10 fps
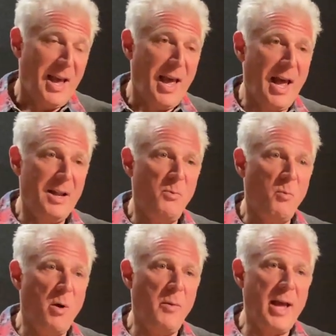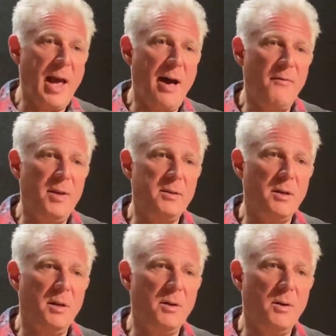And what we have is
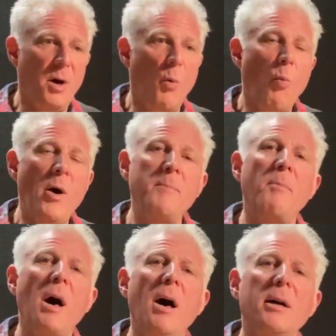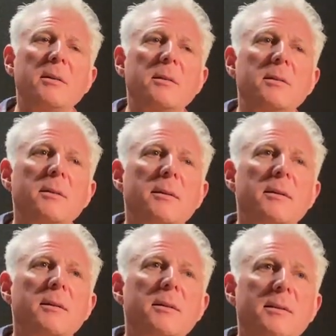a one box
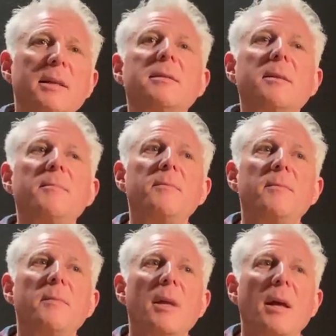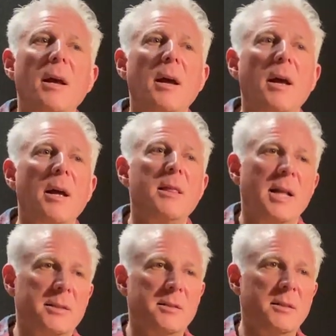system
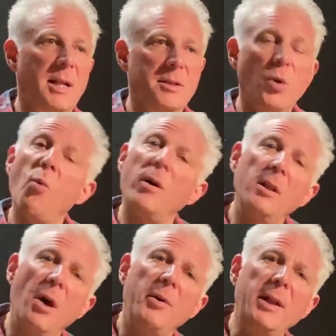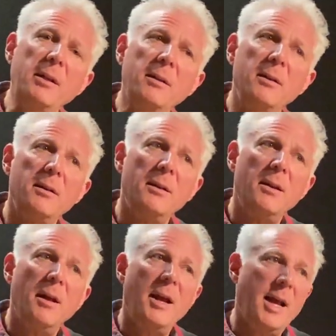that's horn loaded,
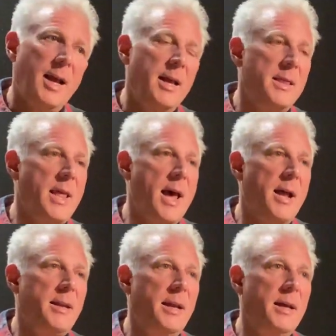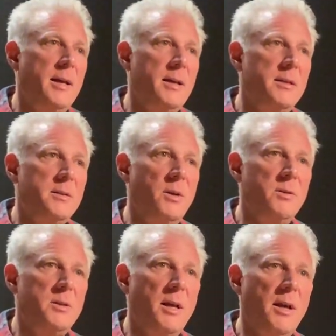that is
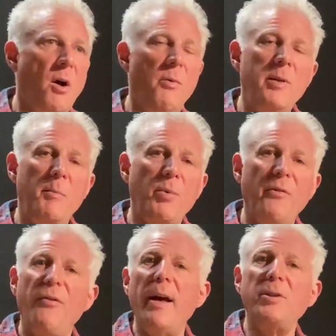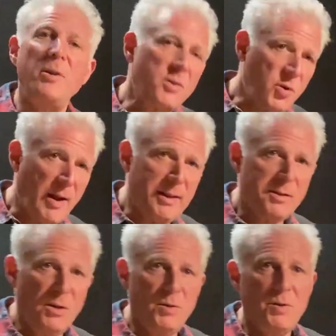using only professional
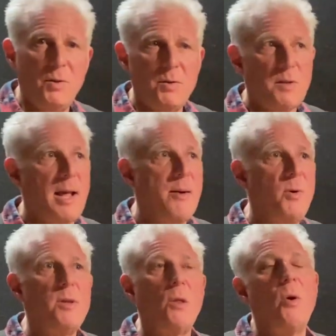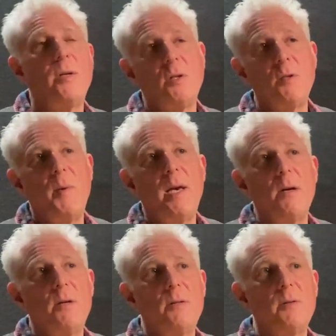transducers, like with the larger
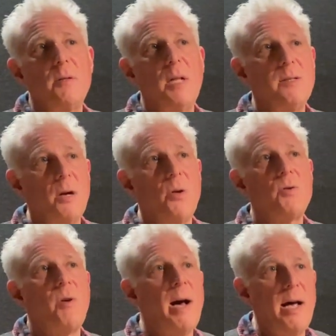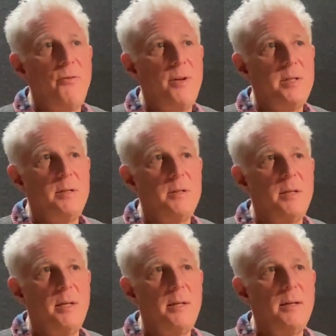speakers, that's ultra high
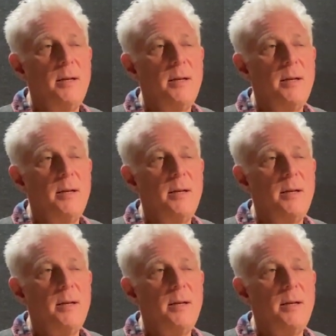efficiency,